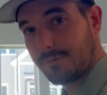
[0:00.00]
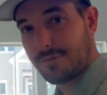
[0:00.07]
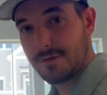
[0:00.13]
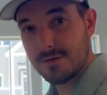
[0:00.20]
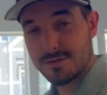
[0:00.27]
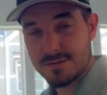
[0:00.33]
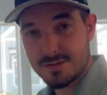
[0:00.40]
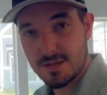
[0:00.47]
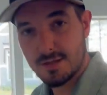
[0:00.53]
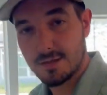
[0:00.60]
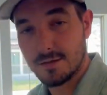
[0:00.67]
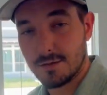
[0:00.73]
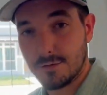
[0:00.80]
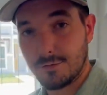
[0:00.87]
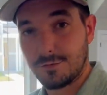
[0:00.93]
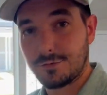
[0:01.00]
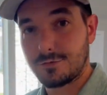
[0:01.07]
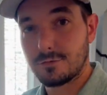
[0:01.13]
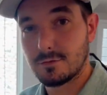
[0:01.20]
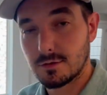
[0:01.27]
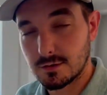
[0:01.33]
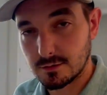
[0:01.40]
this is
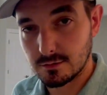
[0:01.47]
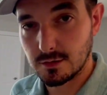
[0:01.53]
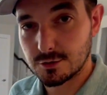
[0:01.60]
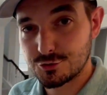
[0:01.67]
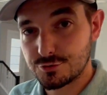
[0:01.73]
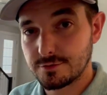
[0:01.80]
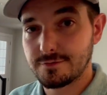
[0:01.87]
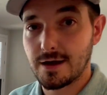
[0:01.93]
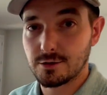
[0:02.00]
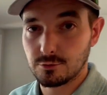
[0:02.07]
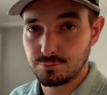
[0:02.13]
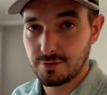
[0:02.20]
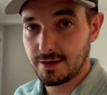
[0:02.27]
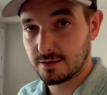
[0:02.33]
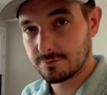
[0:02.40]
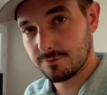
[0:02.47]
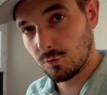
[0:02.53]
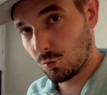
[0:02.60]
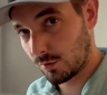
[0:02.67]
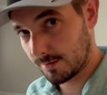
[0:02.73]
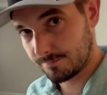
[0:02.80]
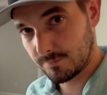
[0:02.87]
luxury vinyl plank
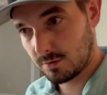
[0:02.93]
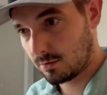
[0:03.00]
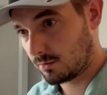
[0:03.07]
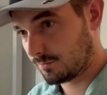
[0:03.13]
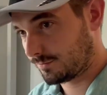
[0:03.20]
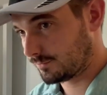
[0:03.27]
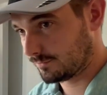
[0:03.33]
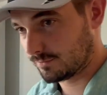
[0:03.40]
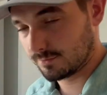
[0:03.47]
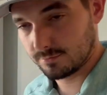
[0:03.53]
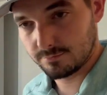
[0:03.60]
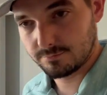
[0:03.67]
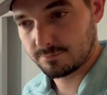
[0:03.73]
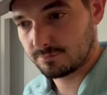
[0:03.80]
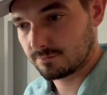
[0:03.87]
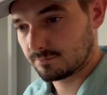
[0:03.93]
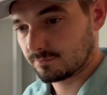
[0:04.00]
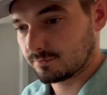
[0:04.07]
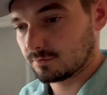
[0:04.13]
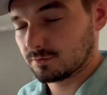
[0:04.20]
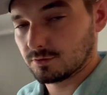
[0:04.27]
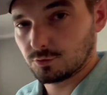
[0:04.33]
flooring, all through the
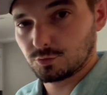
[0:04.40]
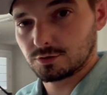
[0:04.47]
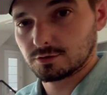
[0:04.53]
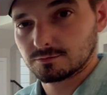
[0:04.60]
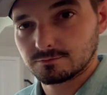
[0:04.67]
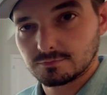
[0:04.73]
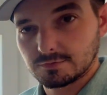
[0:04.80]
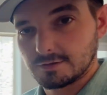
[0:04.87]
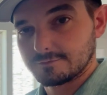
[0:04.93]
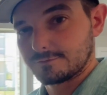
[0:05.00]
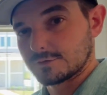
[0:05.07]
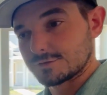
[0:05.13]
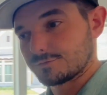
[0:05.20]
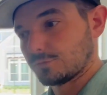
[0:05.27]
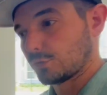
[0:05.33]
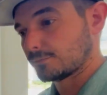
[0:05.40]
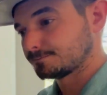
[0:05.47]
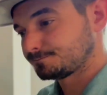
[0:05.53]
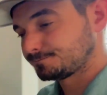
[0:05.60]
lower first floor.